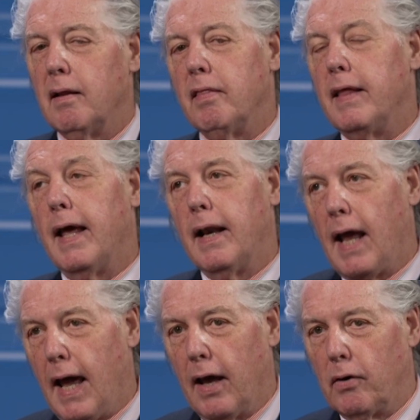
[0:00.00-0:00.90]
Then
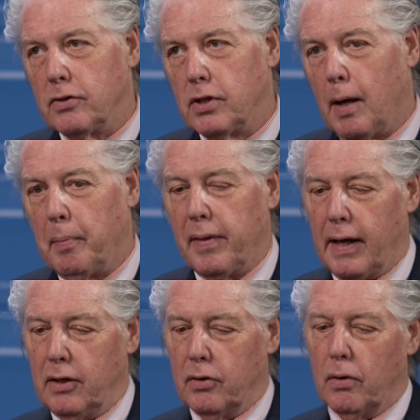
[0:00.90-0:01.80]
add on top of
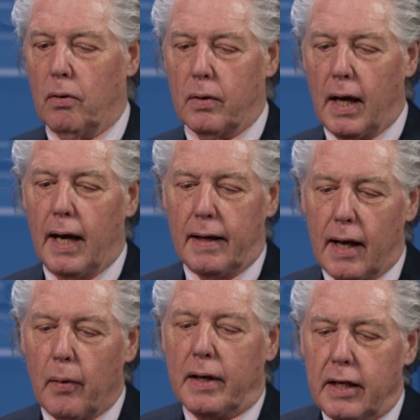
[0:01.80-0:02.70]
that, you go, okay,
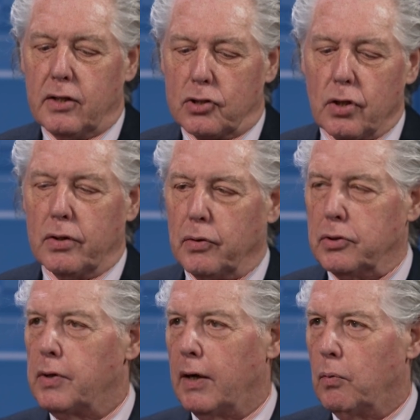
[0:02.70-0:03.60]
now I need to start to
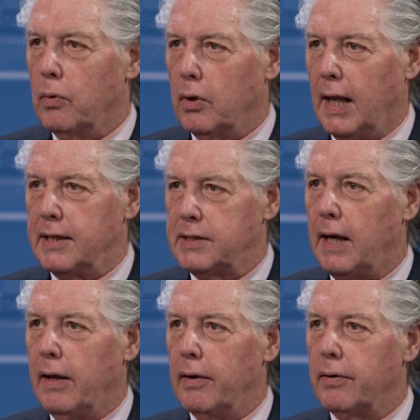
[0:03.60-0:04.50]
attract world-class
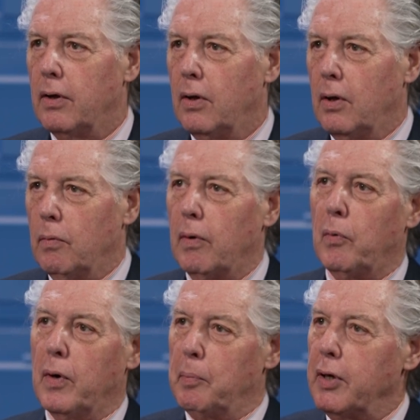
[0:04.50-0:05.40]
talent. Well, I
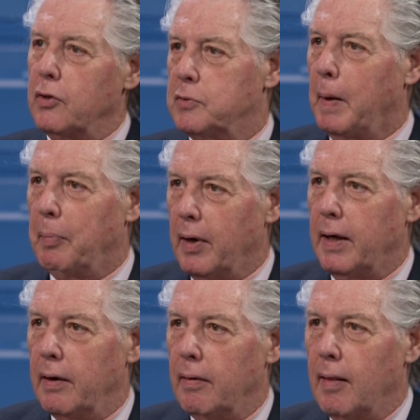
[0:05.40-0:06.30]
want to bring those people
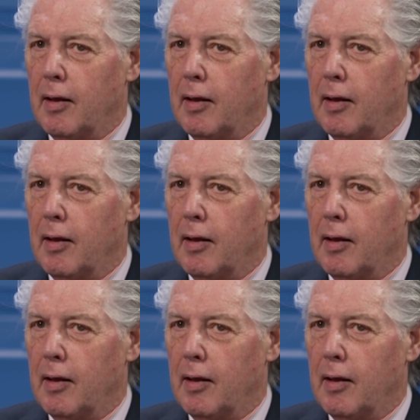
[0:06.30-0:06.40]
in.